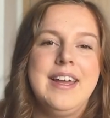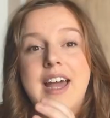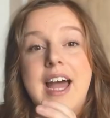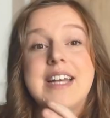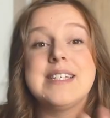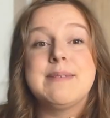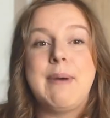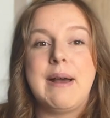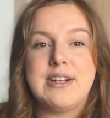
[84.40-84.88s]

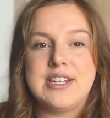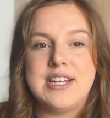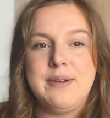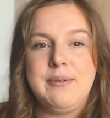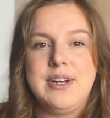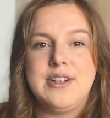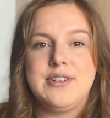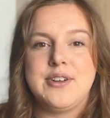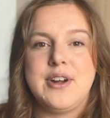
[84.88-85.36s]
especially
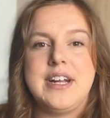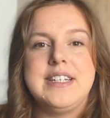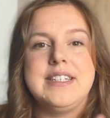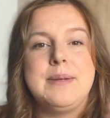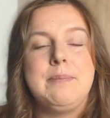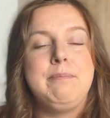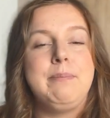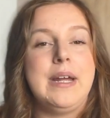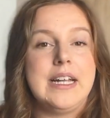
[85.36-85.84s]
when you're trying
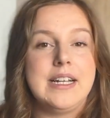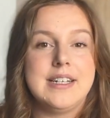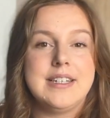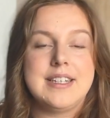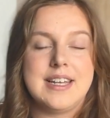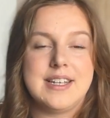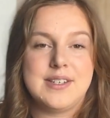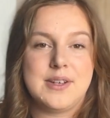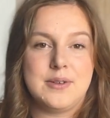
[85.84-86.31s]
to
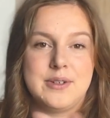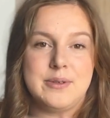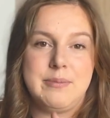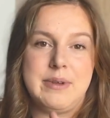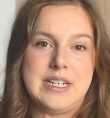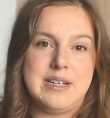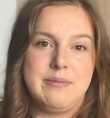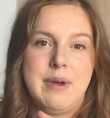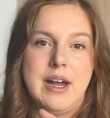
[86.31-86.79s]
build a social
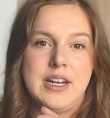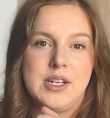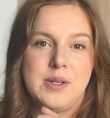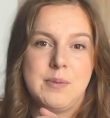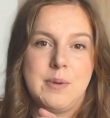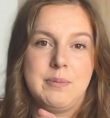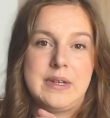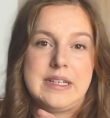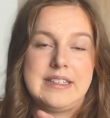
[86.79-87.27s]
media
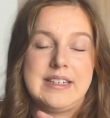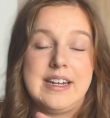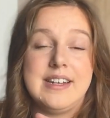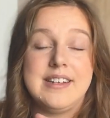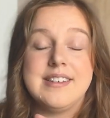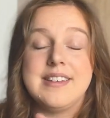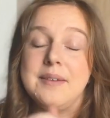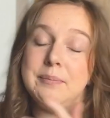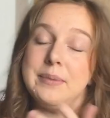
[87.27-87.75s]
management
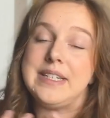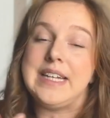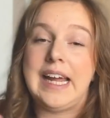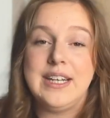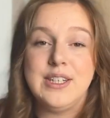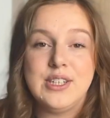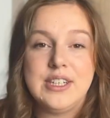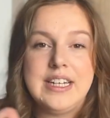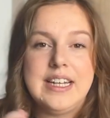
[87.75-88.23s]
business and
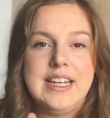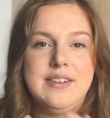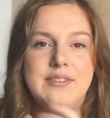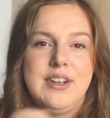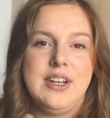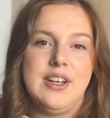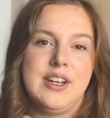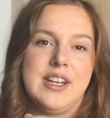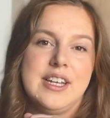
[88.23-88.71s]
potentially
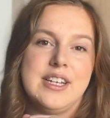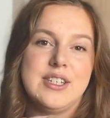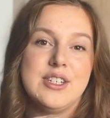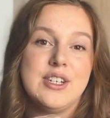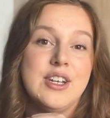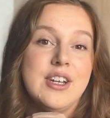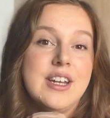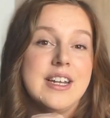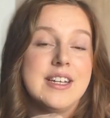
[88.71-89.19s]
even looking to
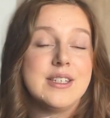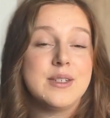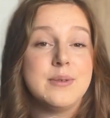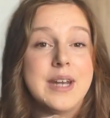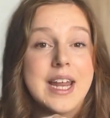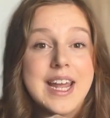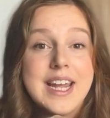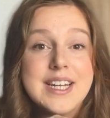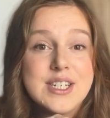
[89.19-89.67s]
turn it into
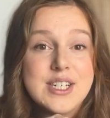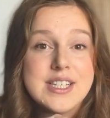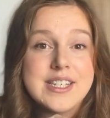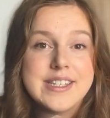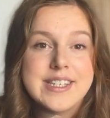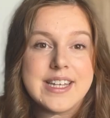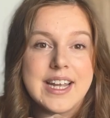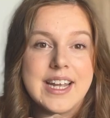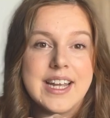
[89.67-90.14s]
an
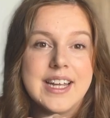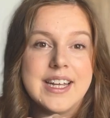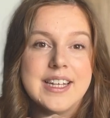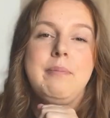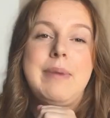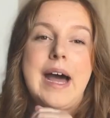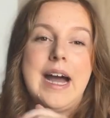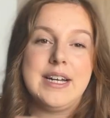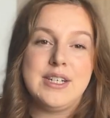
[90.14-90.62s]
agency.
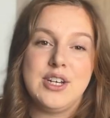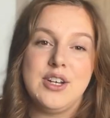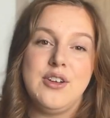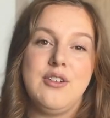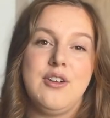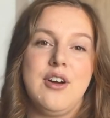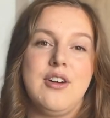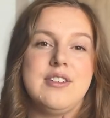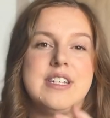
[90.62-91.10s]
Batching
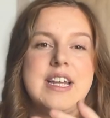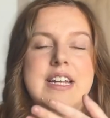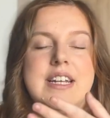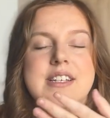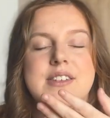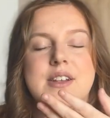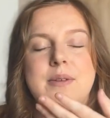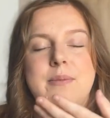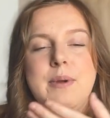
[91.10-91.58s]
your content
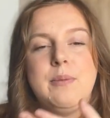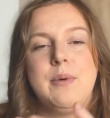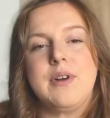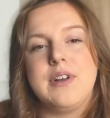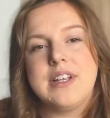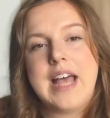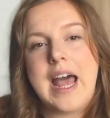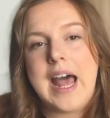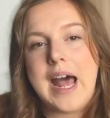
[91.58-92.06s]
is going to be
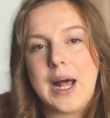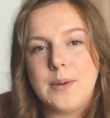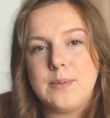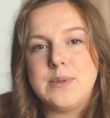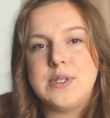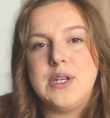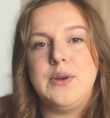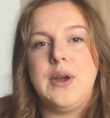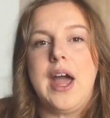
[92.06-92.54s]
what
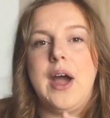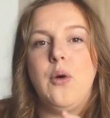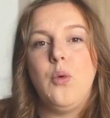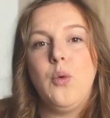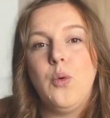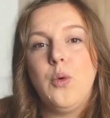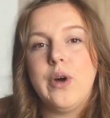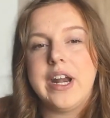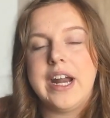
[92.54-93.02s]
helps you get
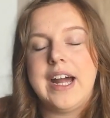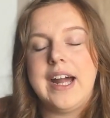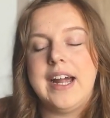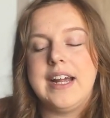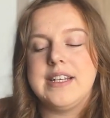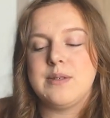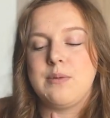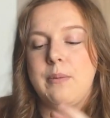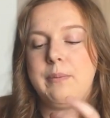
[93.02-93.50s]

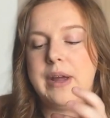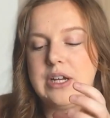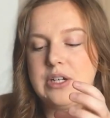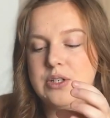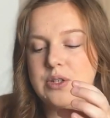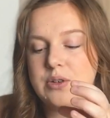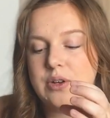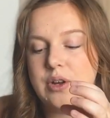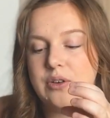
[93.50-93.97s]
organized, what makes
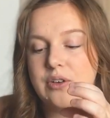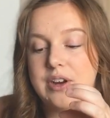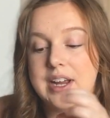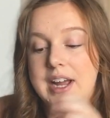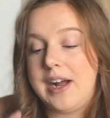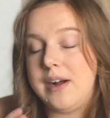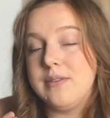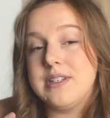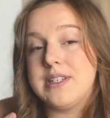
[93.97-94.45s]
sure you're
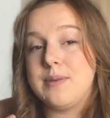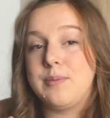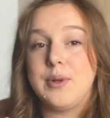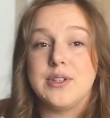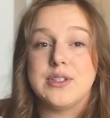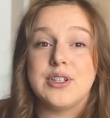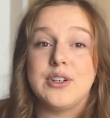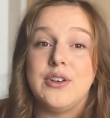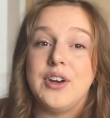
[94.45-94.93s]

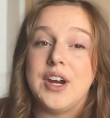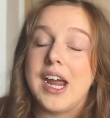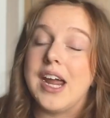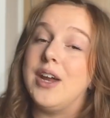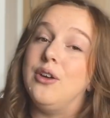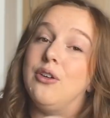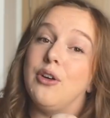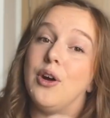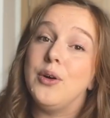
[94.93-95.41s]
accountable to
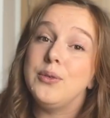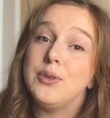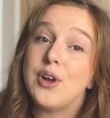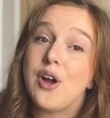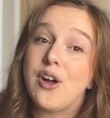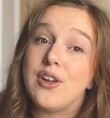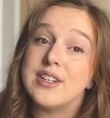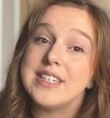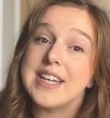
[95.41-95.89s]
create your own
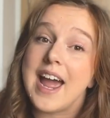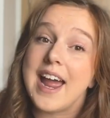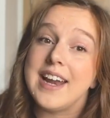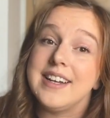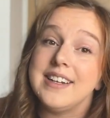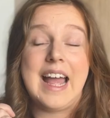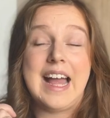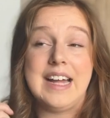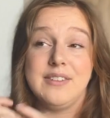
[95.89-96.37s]

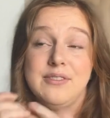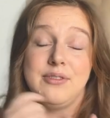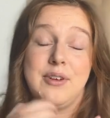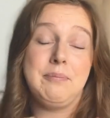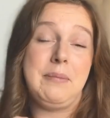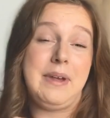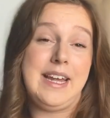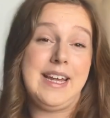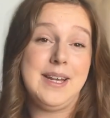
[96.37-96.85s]
content, and for
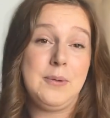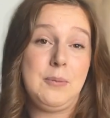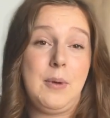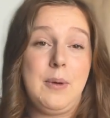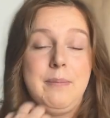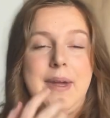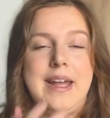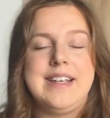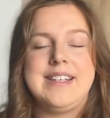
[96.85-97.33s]
me,
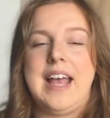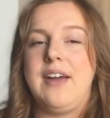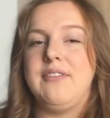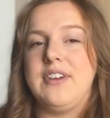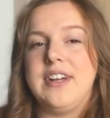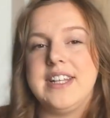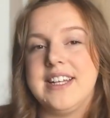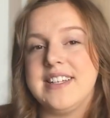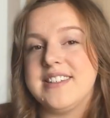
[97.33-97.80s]
what makes
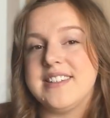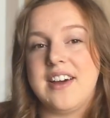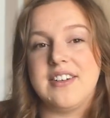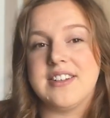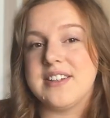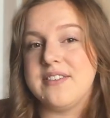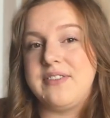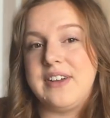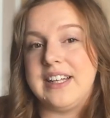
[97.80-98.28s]
everything
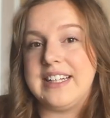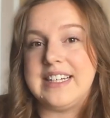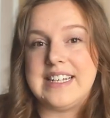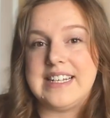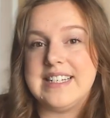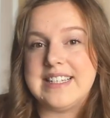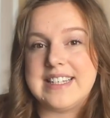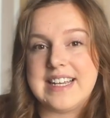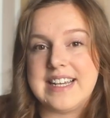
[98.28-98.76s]
start to feel
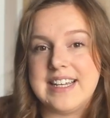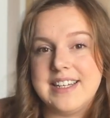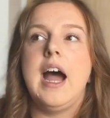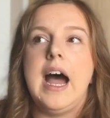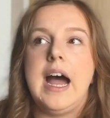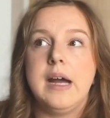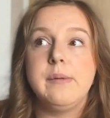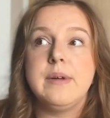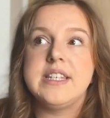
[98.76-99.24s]
easy.
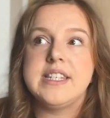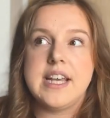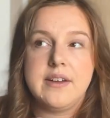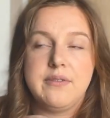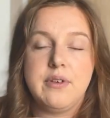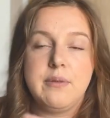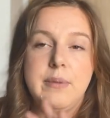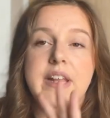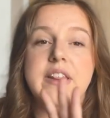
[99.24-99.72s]
I would say
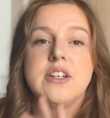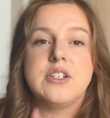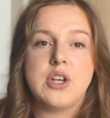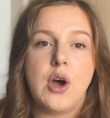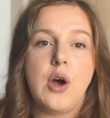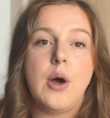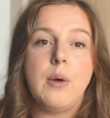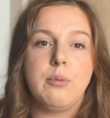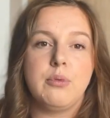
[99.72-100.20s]
for me, the
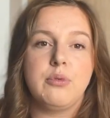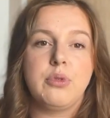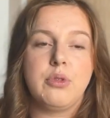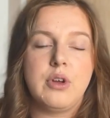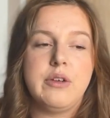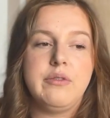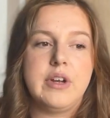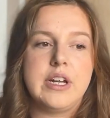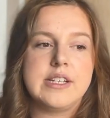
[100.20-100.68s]
top
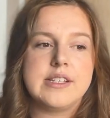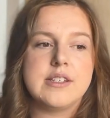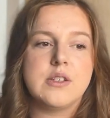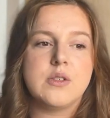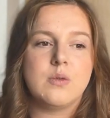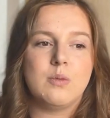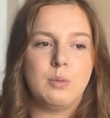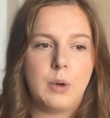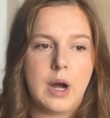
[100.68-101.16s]
3
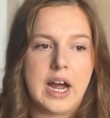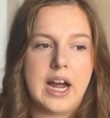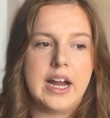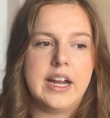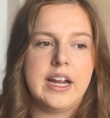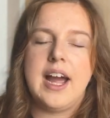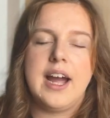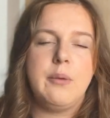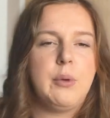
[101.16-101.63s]
reasons
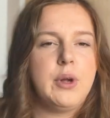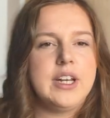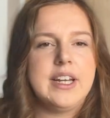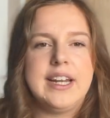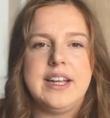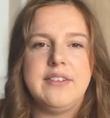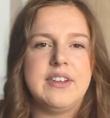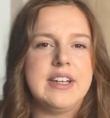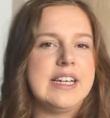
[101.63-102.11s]
why I
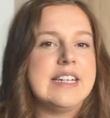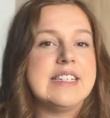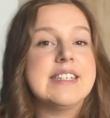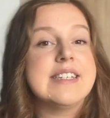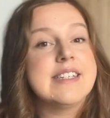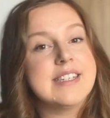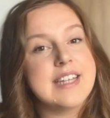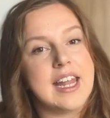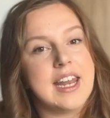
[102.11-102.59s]
wouldn't even
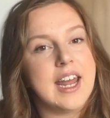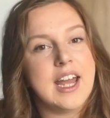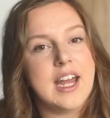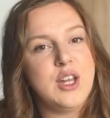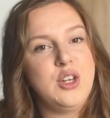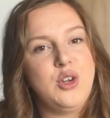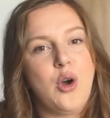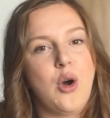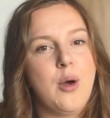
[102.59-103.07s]

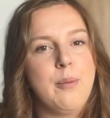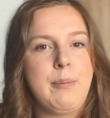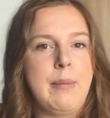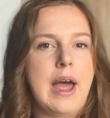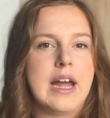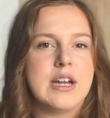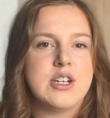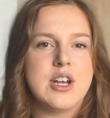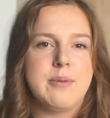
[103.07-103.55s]
consider not
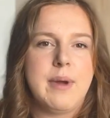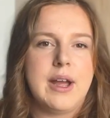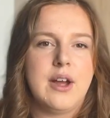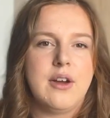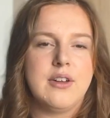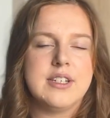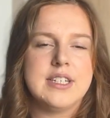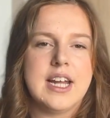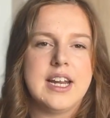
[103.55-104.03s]
batching my
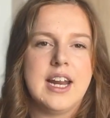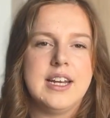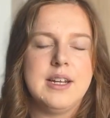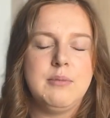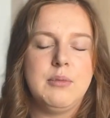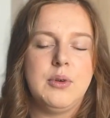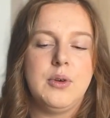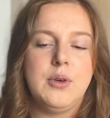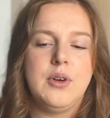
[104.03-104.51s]
content
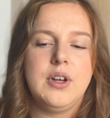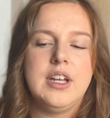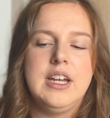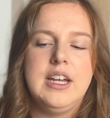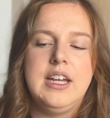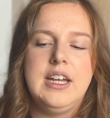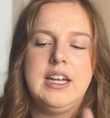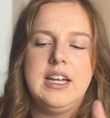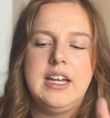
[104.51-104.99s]
anymore
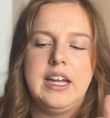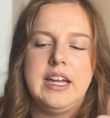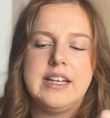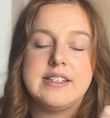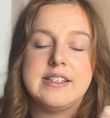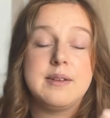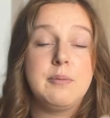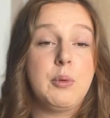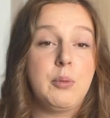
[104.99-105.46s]

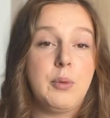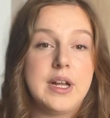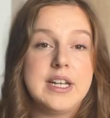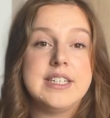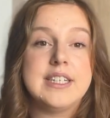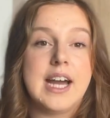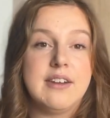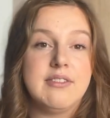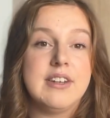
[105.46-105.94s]
is number 1,
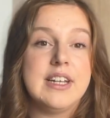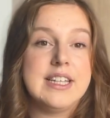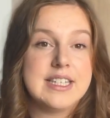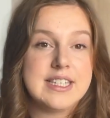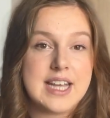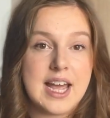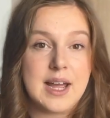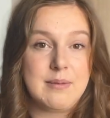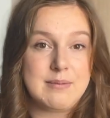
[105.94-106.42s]
definitely the
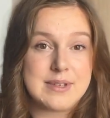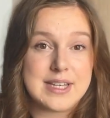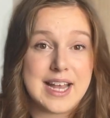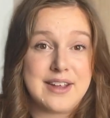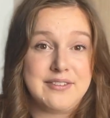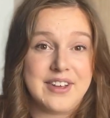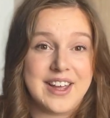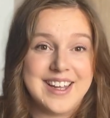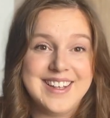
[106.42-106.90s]
time
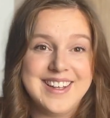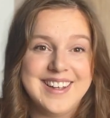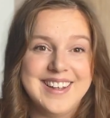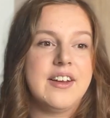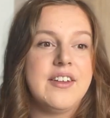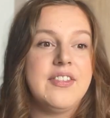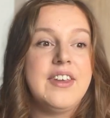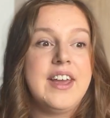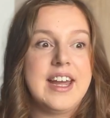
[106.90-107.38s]
saving.
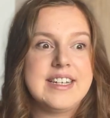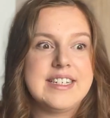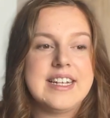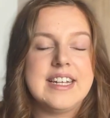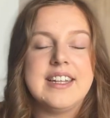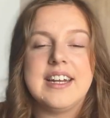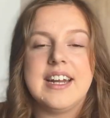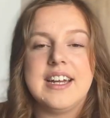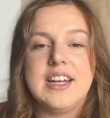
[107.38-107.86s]
The
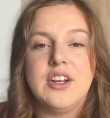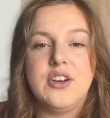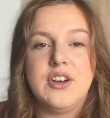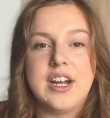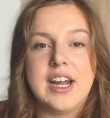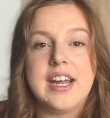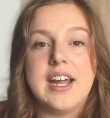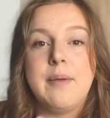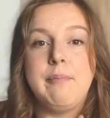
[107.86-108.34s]
idea that I can
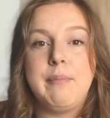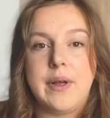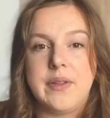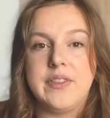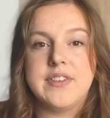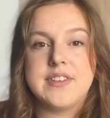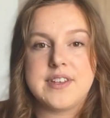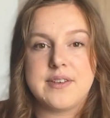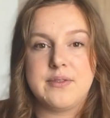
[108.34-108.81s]
create a
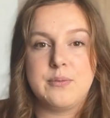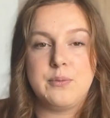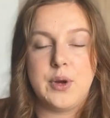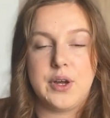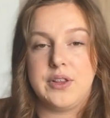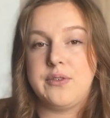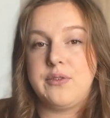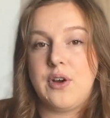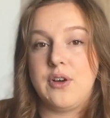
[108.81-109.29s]
month's
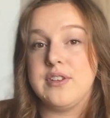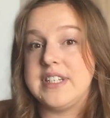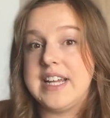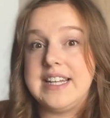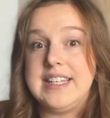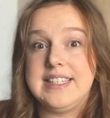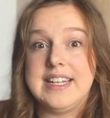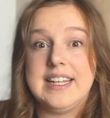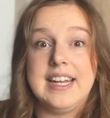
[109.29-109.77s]
worth of
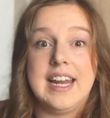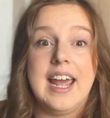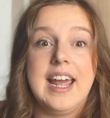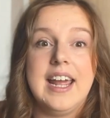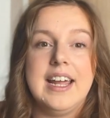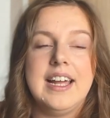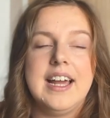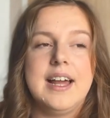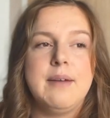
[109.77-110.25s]
content
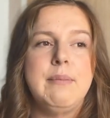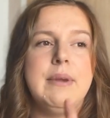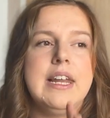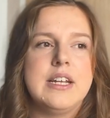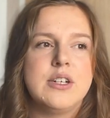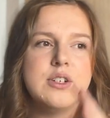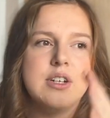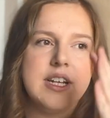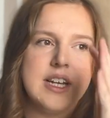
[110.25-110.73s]
today, I'm
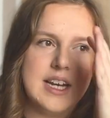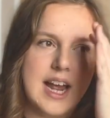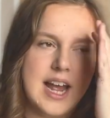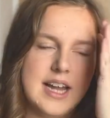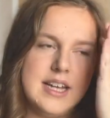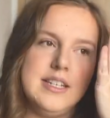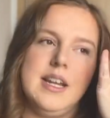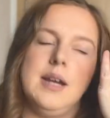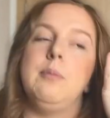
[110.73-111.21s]
literally going to
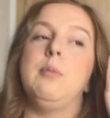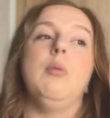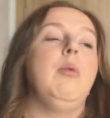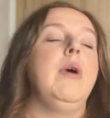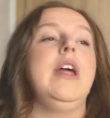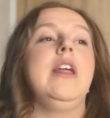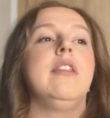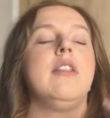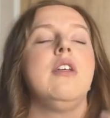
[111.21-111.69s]
end up
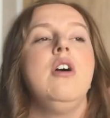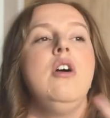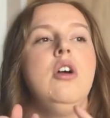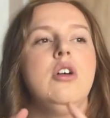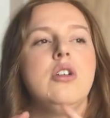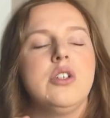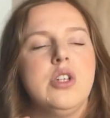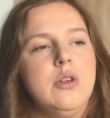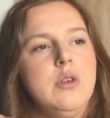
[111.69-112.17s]
with
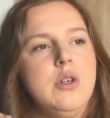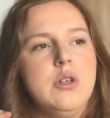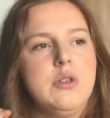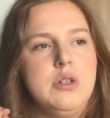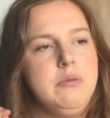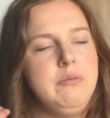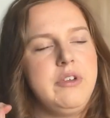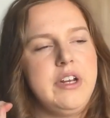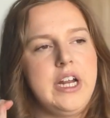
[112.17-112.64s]
2
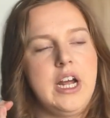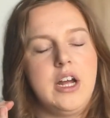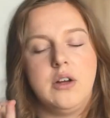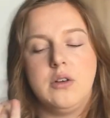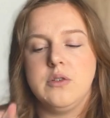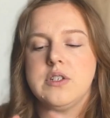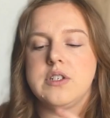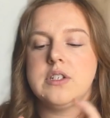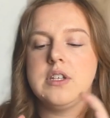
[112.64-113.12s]
YouTube
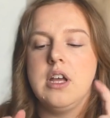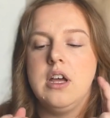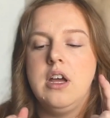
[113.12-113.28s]
videos,